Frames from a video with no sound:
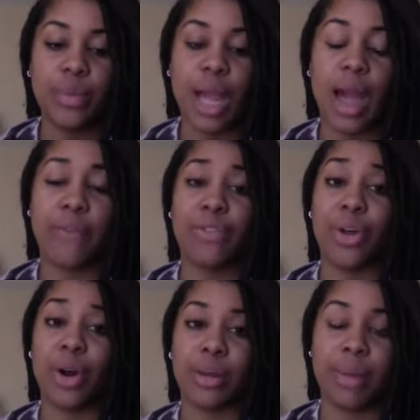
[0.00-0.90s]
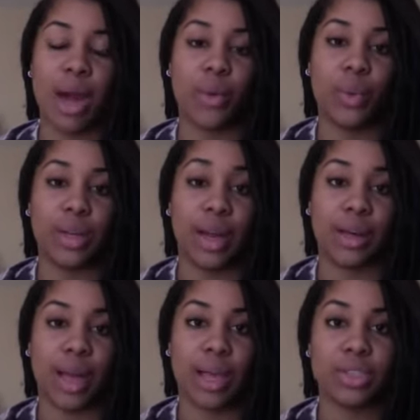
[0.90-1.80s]
I've thought about when
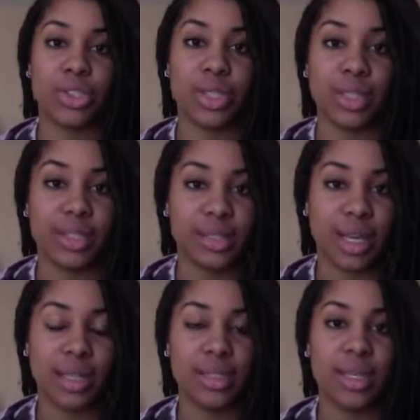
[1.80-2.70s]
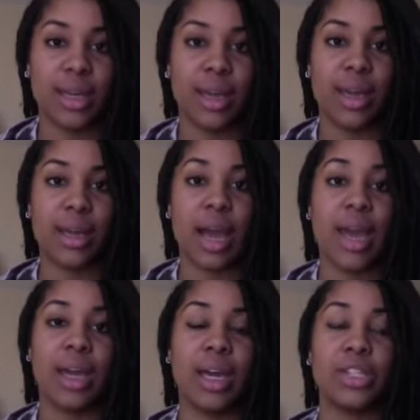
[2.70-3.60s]
I'd actually discuss it, and
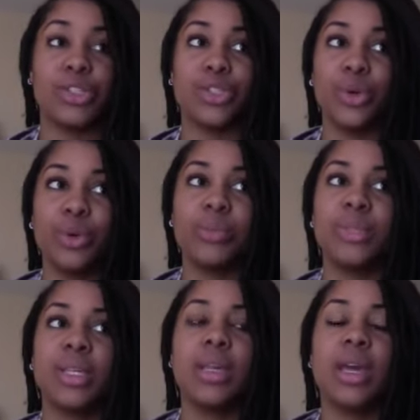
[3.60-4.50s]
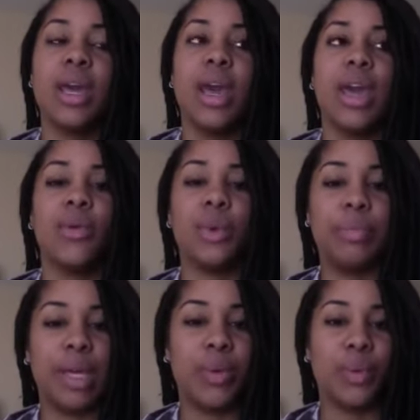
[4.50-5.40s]
I assumed it would
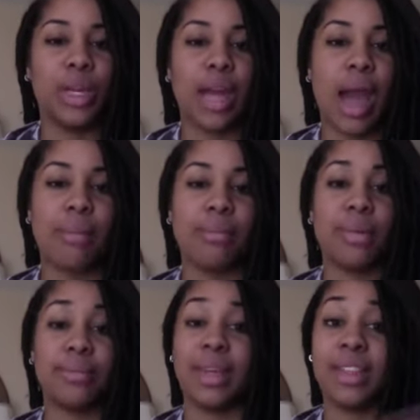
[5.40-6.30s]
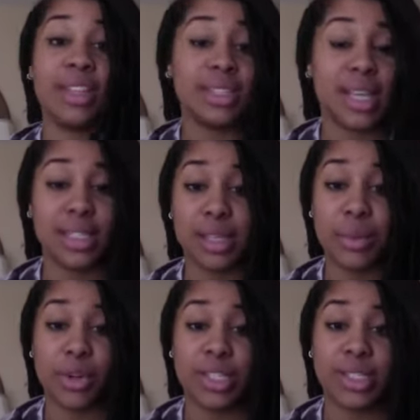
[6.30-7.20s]
be when I'm in the
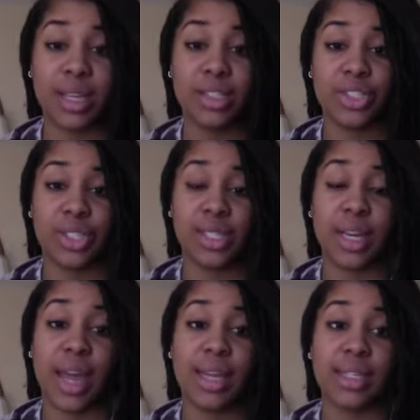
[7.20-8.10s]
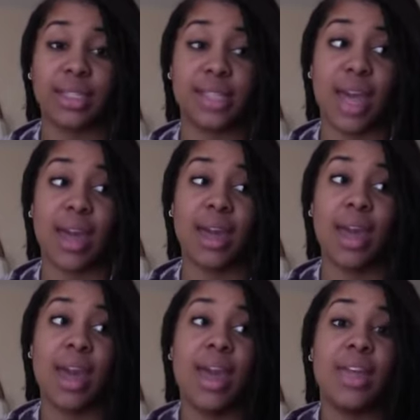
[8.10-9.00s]
testimony stages and I can say,
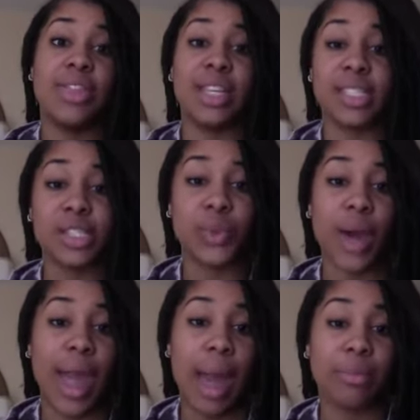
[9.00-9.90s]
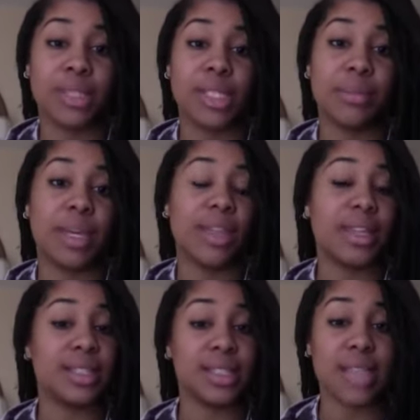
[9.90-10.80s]
this is what happened to me,
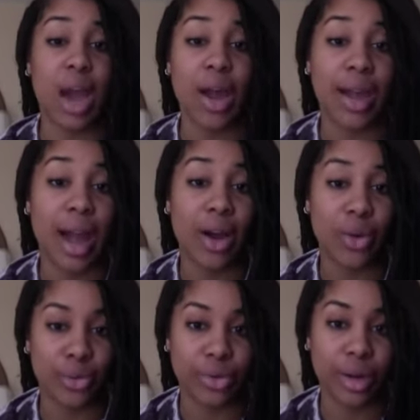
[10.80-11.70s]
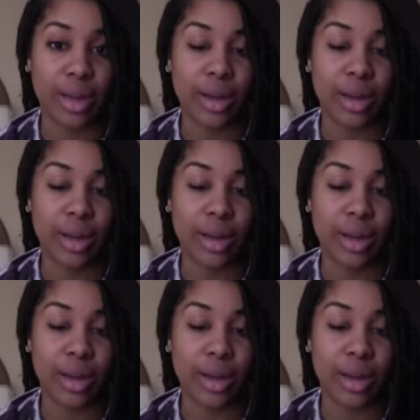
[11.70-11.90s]
this is how I got over it.